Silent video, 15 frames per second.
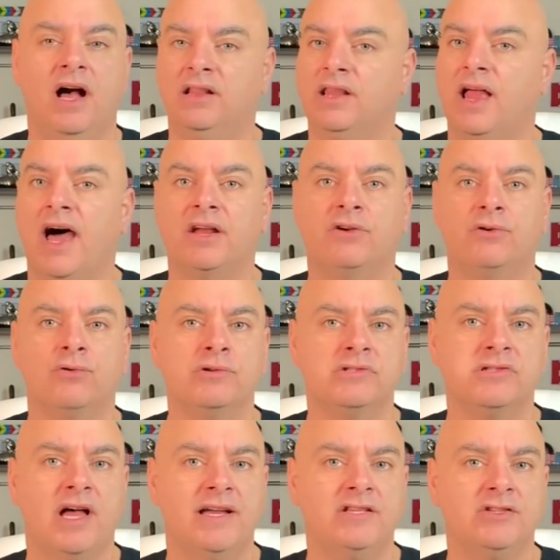A lot of
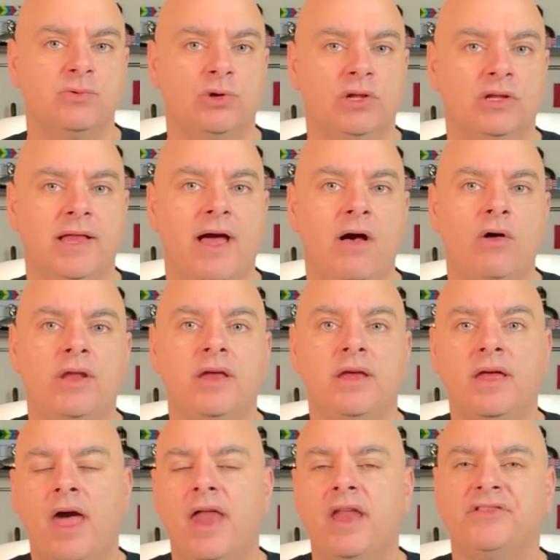cruise lines will allow it,
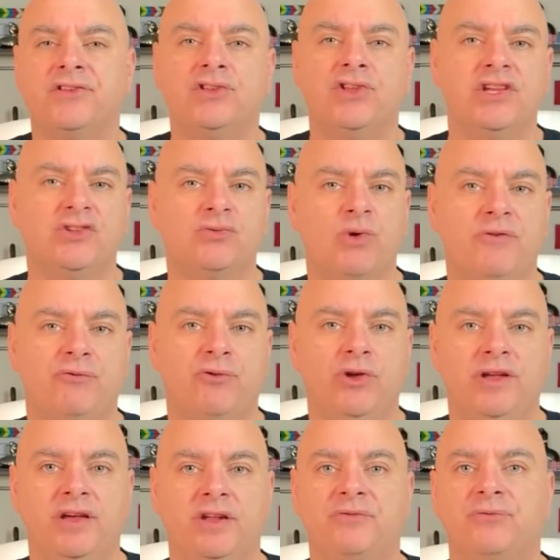and it's a nice way for
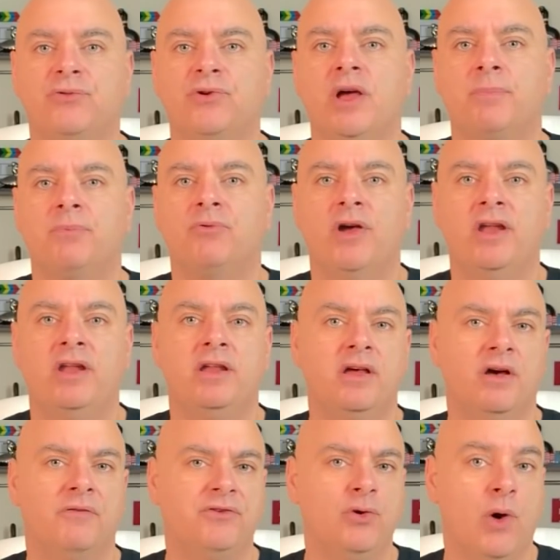you to get a free upgrade
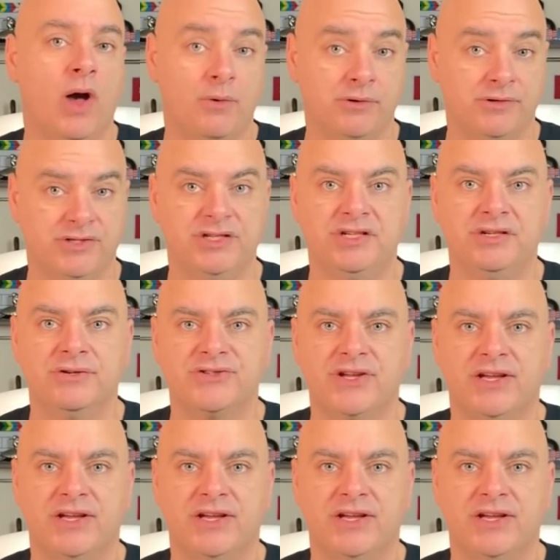a few hours into your